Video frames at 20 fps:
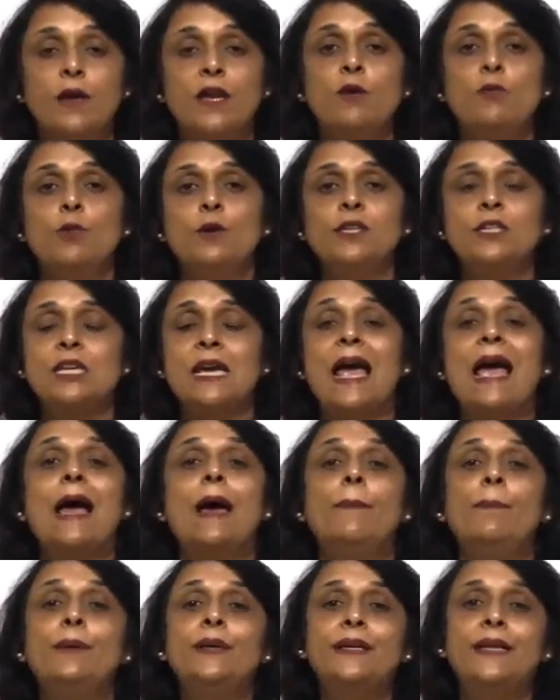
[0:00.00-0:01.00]
in which
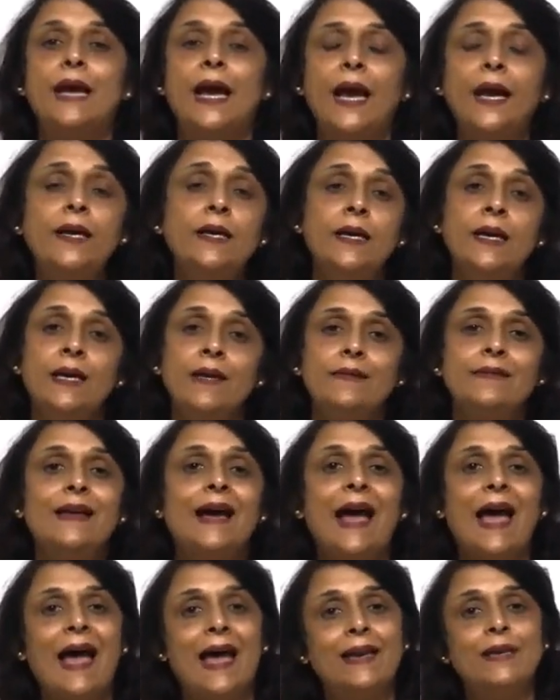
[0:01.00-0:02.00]
habitat
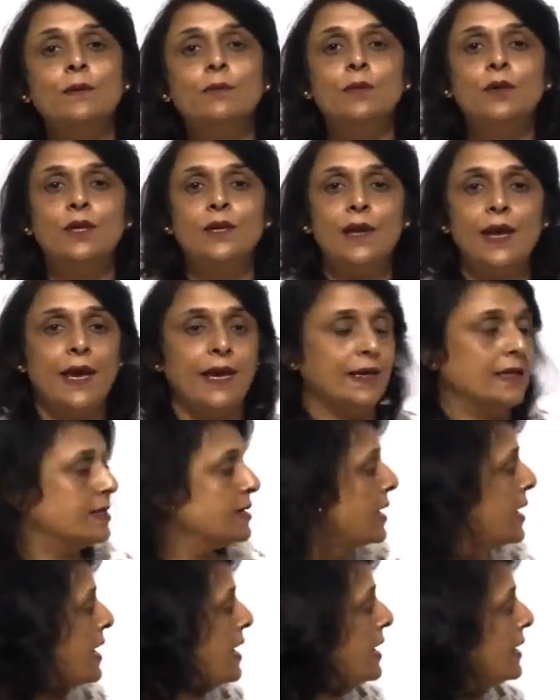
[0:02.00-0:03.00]
the animal
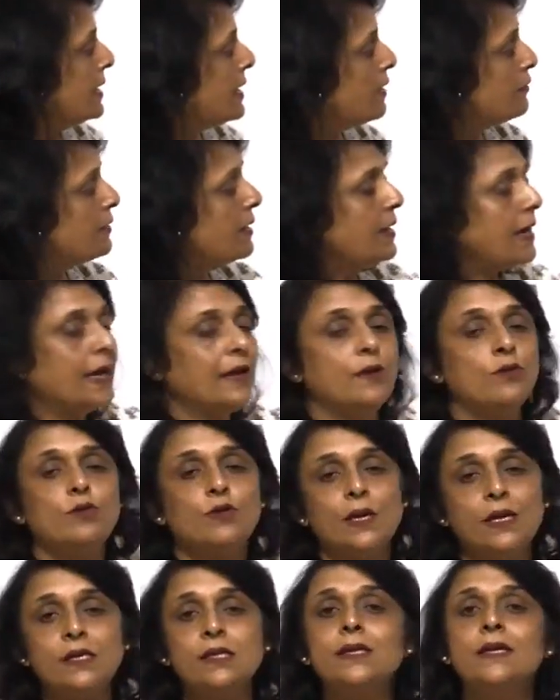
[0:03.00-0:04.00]
is. Now the
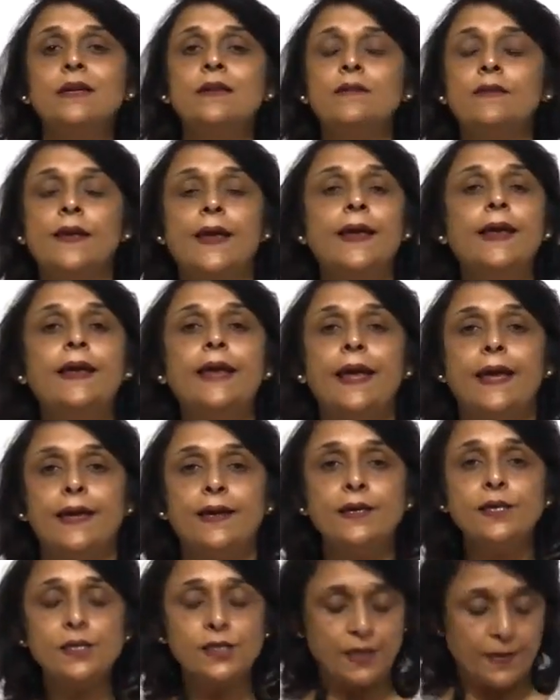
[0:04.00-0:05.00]
interesting thing
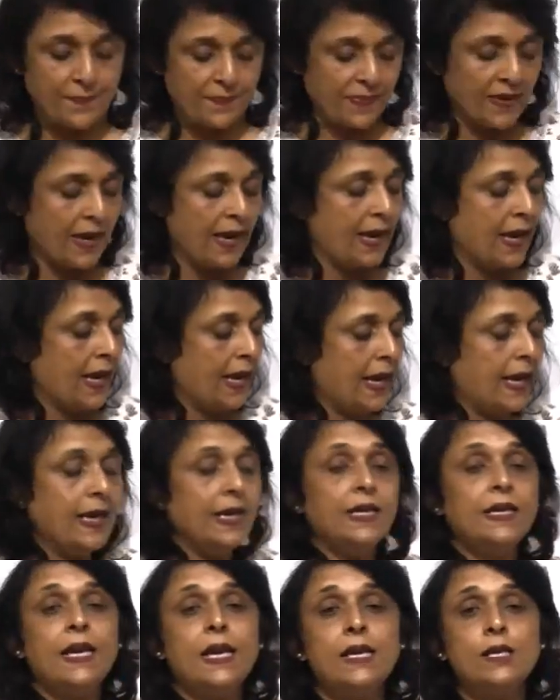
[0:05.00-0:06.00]
is, in
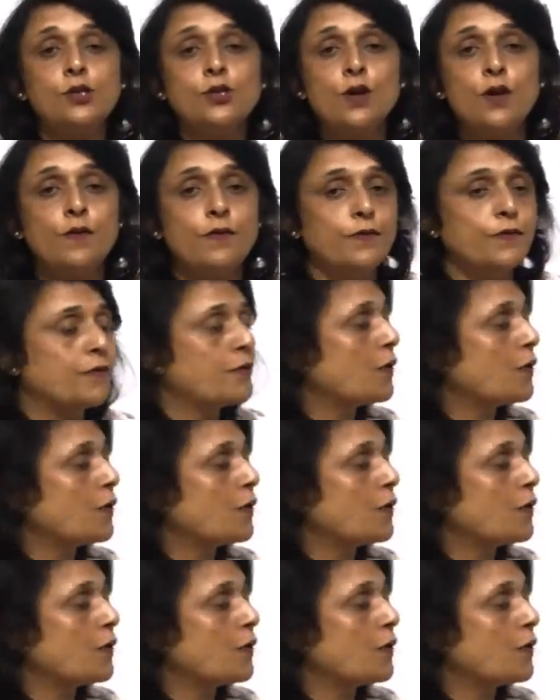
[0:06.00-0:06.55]
case of